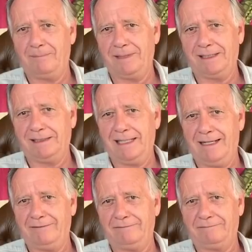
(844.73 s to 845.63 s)
me and
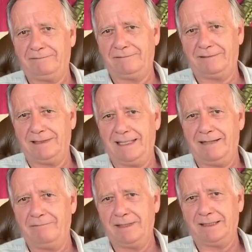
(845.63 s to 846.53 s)
have to
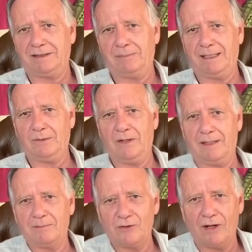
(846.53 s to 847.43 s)
have me explain why
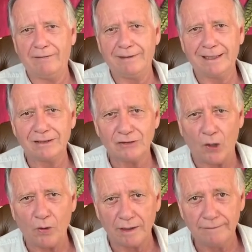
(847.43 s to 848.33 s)
I'm driving a
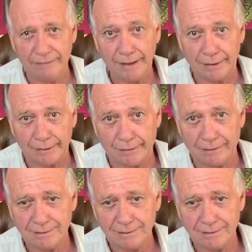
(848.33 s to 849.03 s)
stolen vehicle.